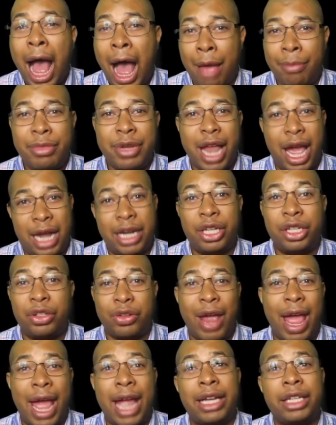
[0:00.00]
I'm not
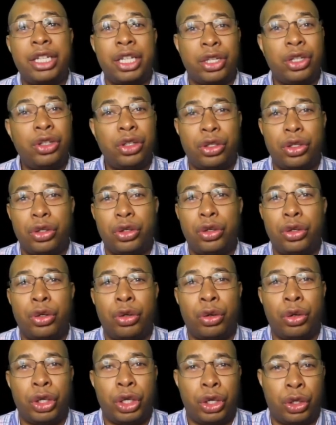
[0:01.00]
attracted
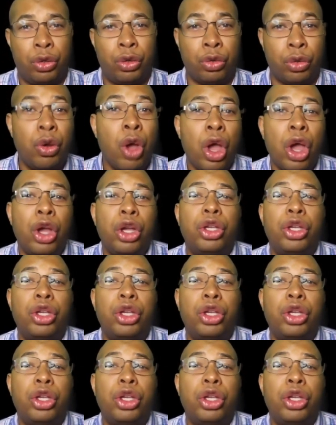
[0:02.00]
to you.